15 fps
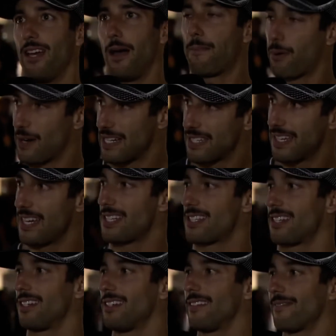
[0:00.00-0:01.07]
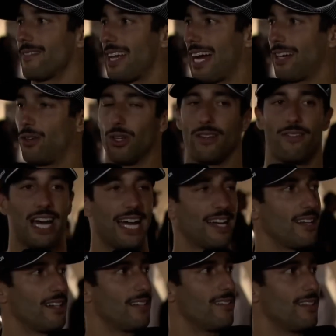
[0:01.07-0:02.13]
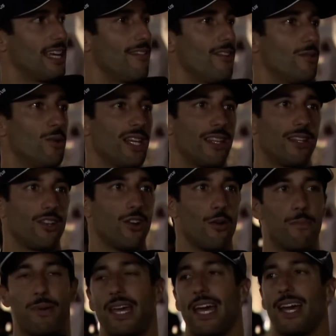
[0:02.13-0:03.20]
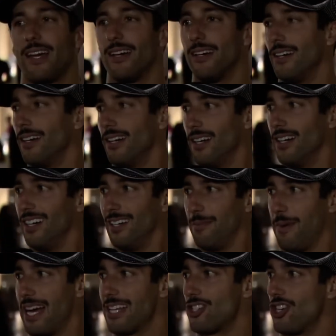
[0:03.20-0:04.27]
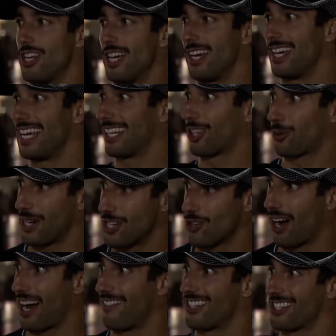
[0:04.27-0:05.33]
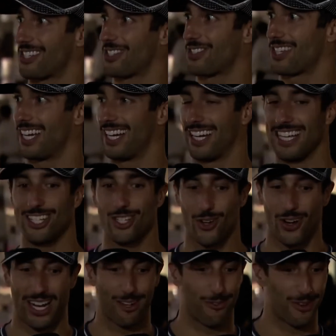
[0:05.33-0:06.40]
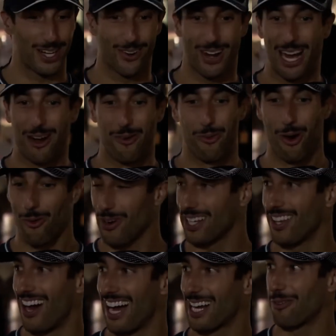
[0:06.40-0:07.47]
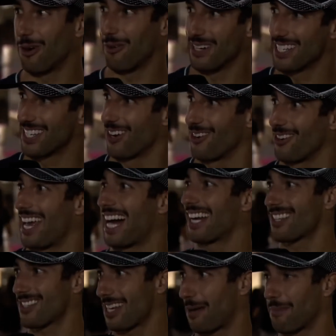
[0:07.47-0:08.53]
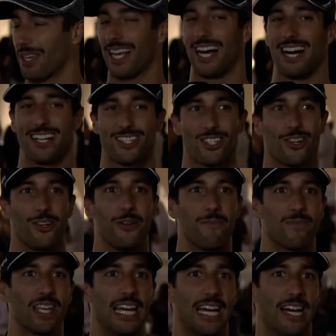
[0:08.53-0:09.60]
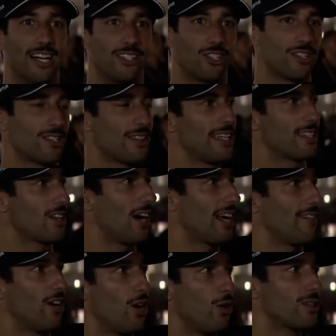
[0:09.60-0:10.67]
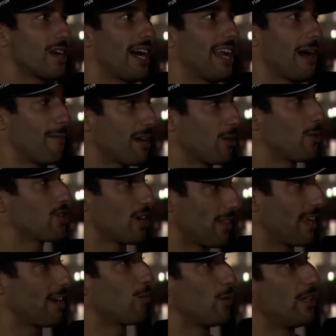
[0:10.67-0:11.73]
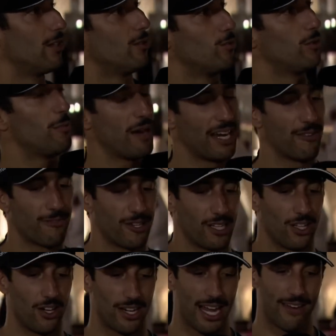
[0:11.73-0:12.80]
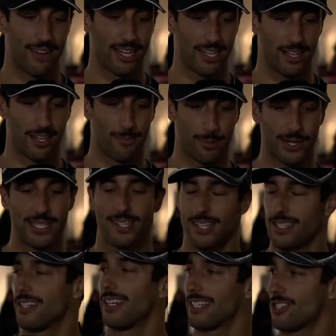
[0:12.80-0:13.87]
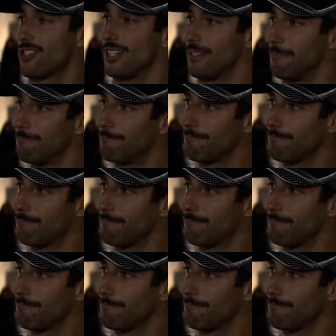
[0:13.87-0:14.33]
a pre-season and all of that. And even with Pierre, my engineer, he had three drivers this year. He's trying to figure out what we like, what we don't, how to set up the car. So just there's kind of a whole dynamic which I think will benefit a lot having a pre-season next year.